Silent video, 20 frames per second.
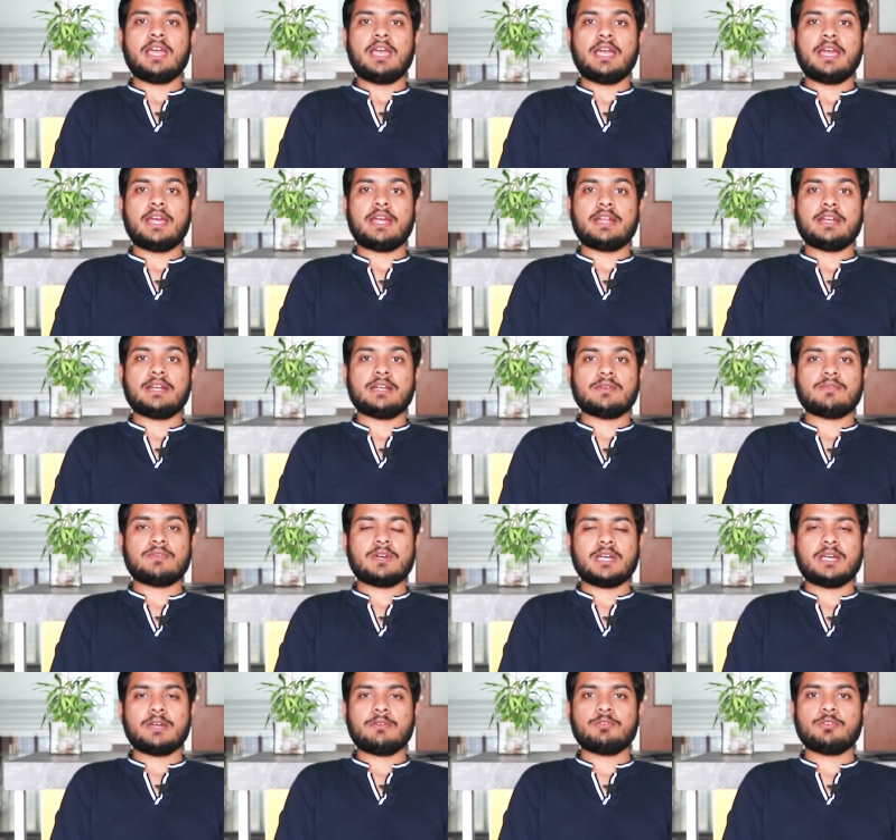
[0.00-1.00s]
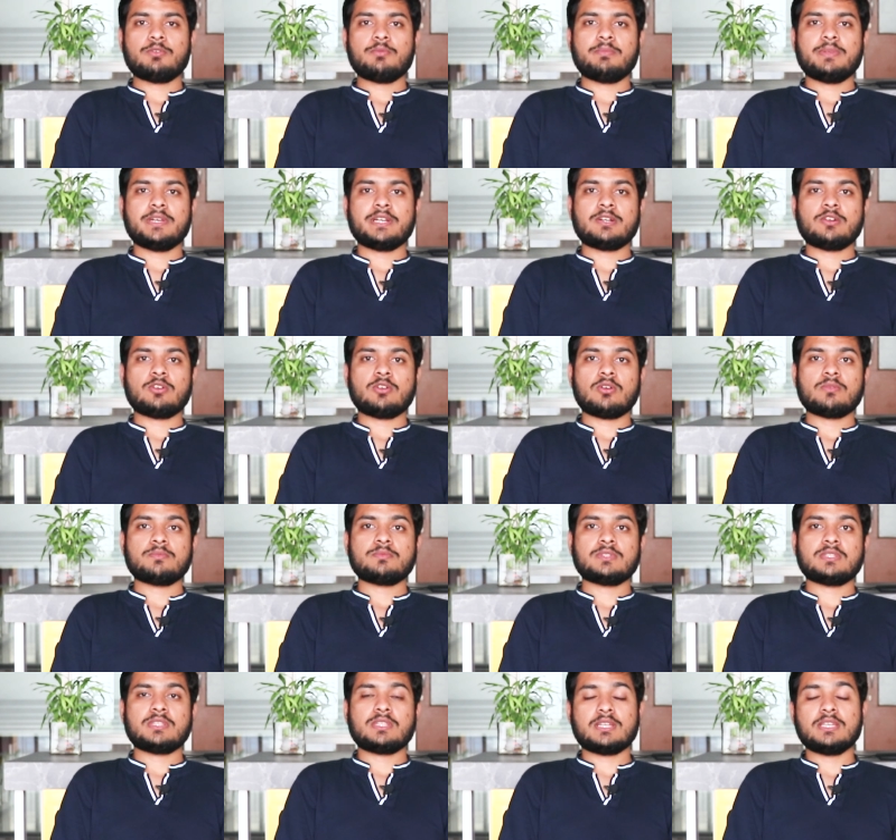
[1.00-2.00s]
And if I have to pick top
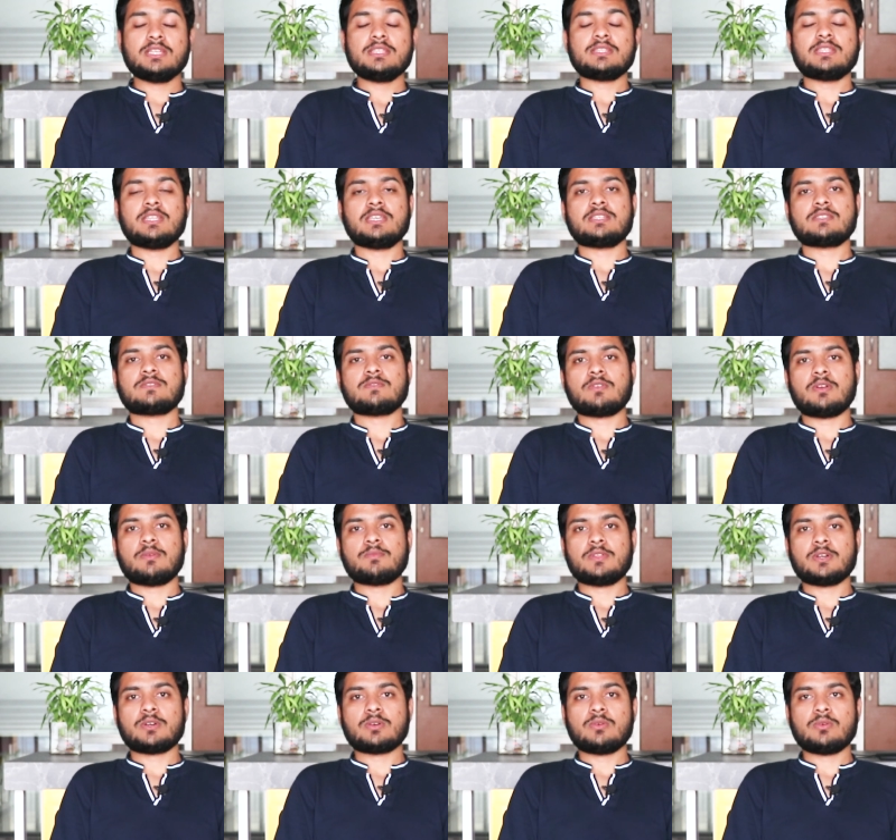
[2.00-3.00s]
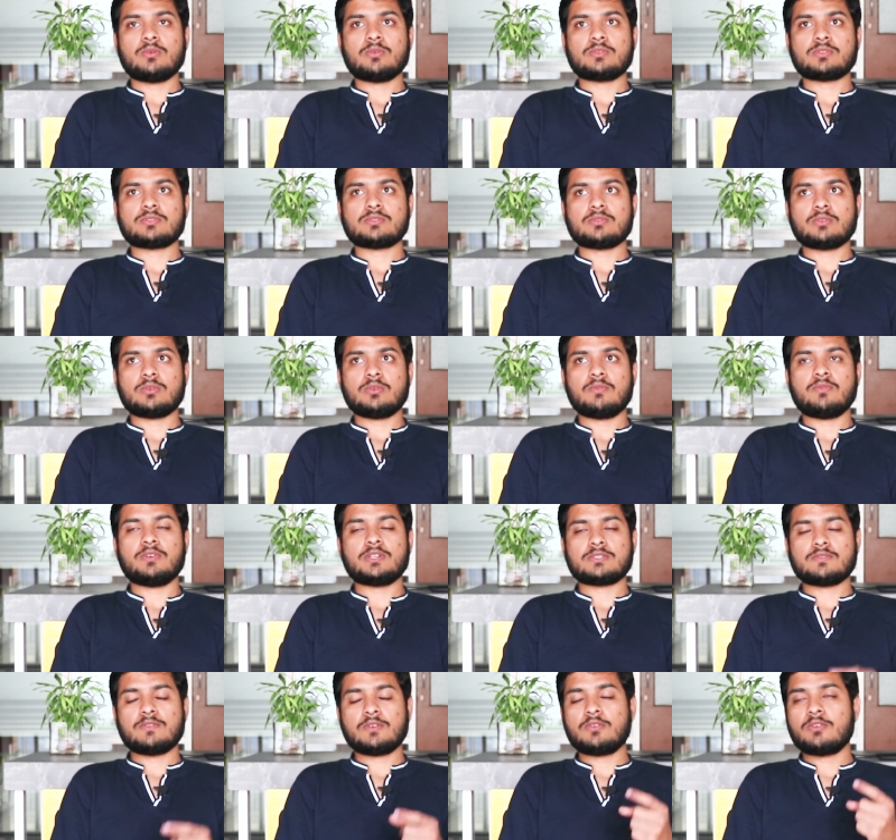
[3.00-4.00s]
3 things from the course, so
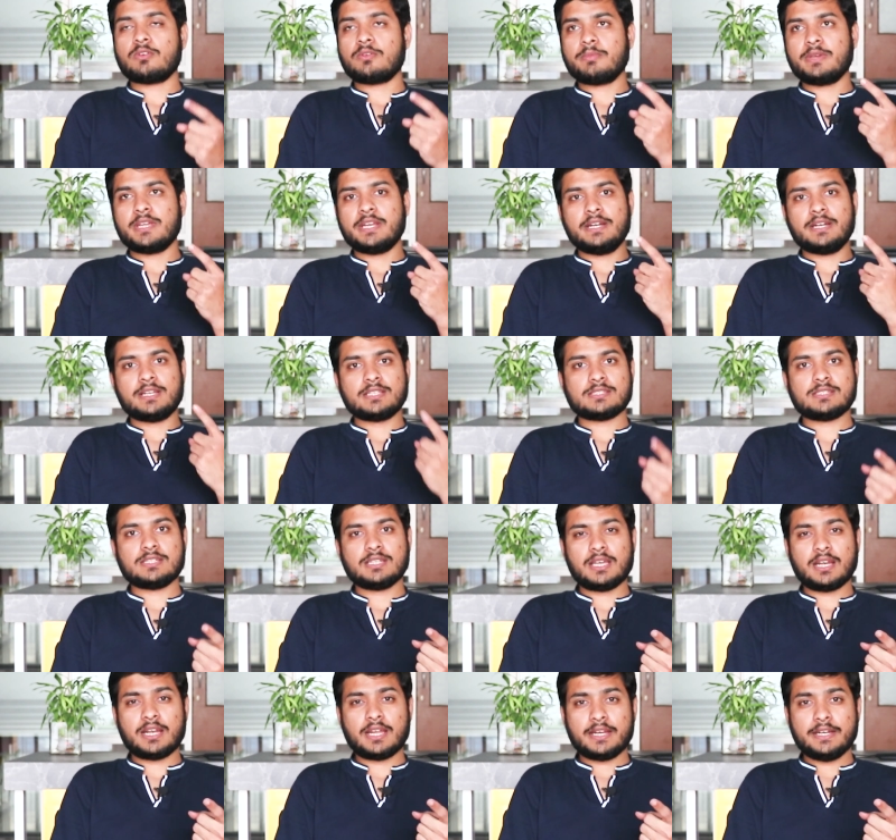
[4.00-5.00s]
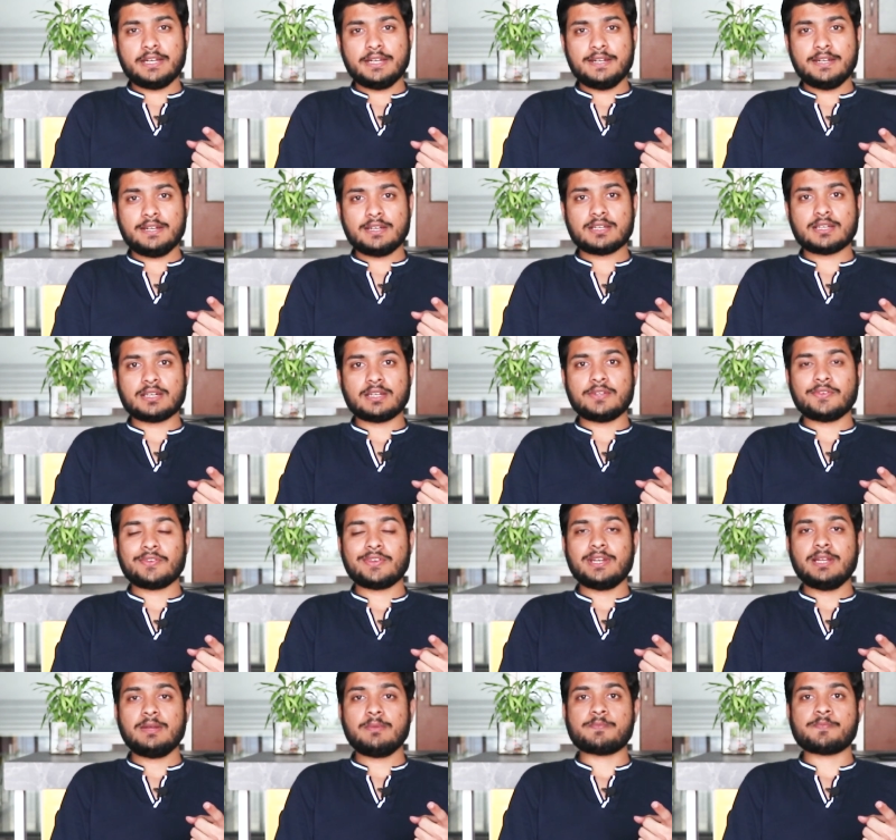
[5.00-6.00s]
first one would be industry aligned
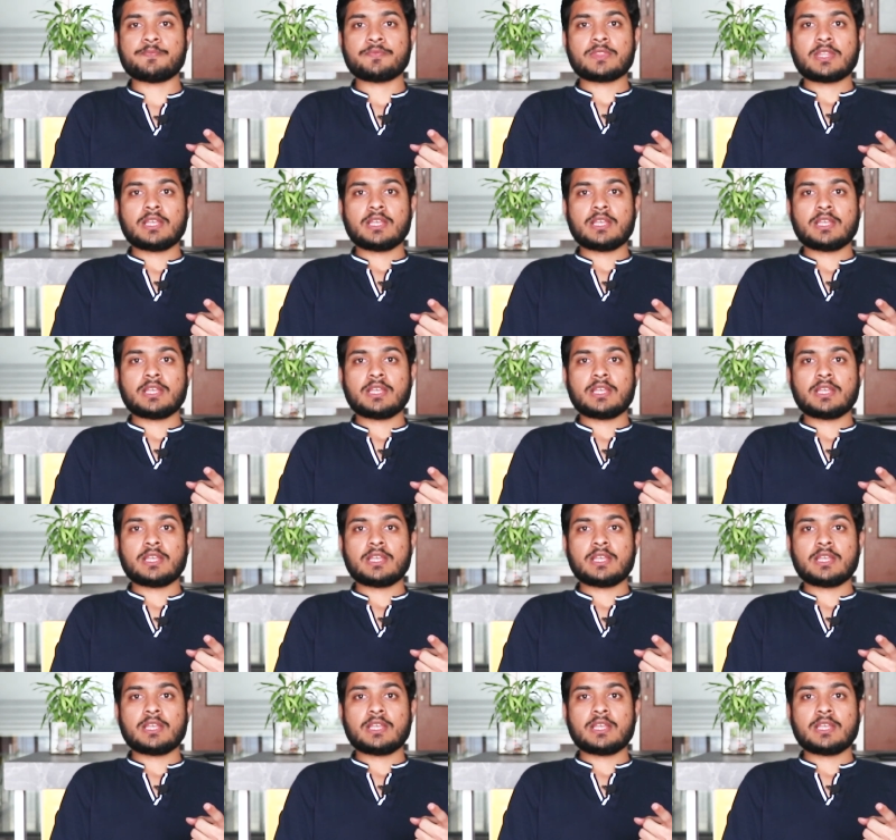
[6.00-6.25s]
curriculum.